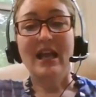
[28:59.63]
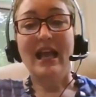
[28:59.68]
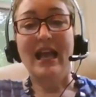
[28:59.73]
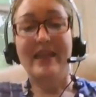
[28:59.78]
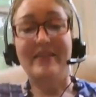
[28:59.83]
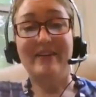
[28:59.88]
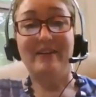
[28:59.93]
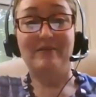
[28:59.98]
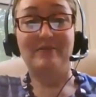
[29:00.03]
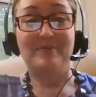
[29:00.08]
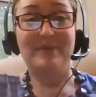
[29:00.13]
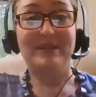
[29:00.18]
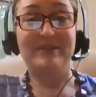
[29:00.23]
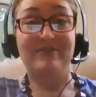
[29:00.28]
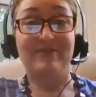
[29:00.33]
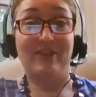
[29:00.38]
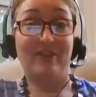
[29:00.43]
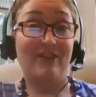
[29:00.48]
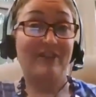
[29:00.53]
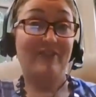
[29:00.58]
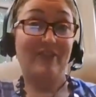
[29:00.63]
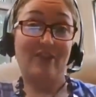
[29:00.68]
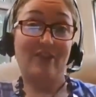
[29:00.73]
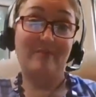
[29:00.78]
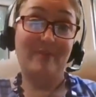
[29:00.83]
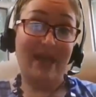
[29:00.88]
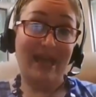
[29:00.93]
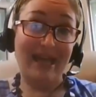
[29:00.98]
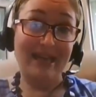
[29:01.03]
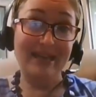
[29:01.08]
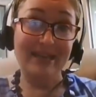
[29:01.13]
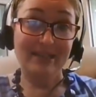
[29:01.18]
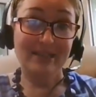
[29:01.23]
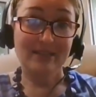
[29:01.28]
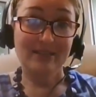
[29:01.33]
And that would be very, very bad.